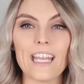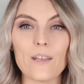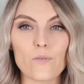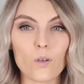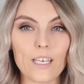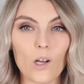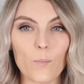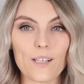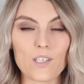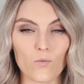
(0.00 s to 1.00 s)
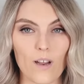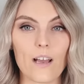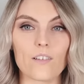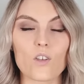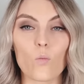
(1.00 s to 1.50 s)
If your nail beds are
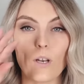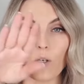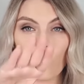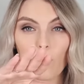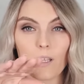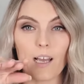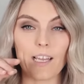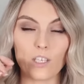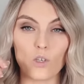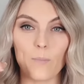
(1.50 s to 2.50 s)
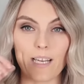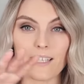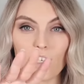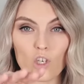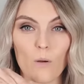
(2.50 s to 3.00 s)
round, when you apply your base
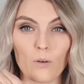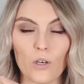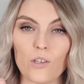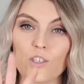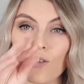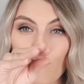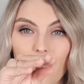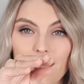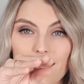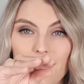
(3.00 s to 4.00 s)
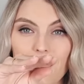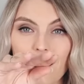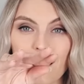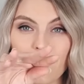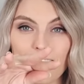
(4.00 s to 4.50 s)
and top coats, you might see that
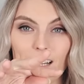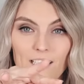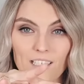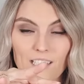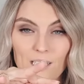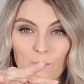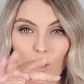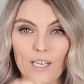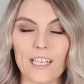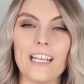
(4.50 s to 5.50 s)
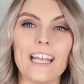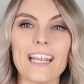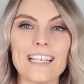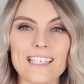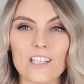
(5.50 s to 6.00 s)
they start to spread
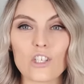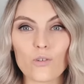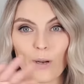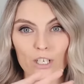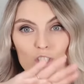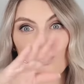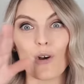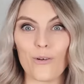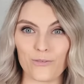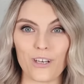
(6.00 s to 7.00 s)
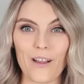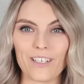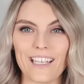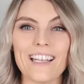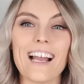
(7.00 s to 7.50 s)
into the direction of
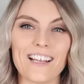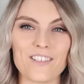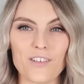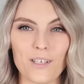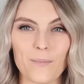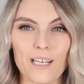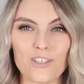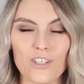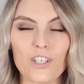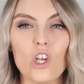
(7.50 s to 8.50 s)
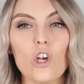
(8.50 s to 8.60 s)
gravity, as you can imagine.